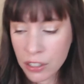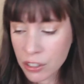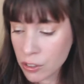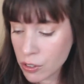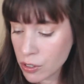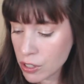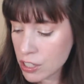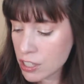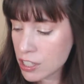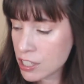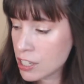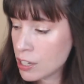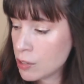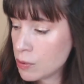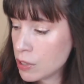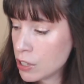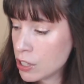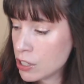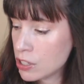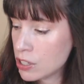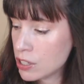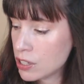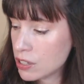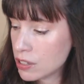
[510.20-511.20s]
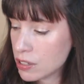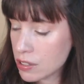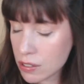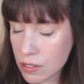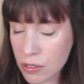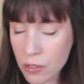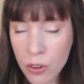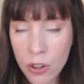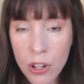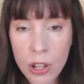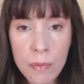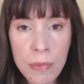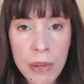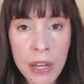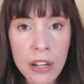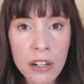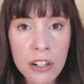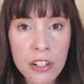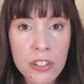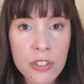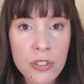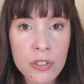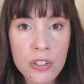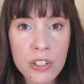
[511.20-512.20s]
going to see what it's all
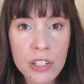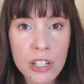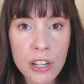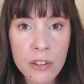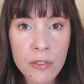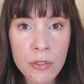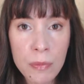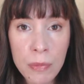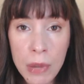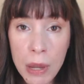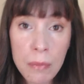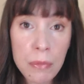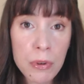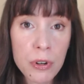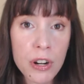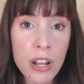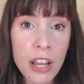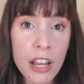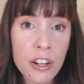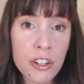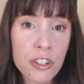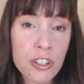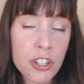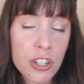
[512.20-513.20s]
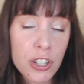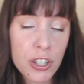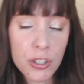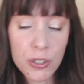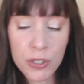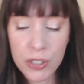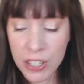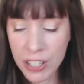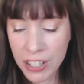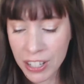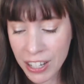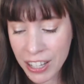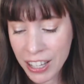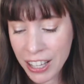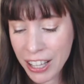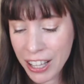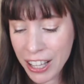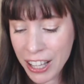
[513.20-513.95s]
about as soon as I remember to actually use it.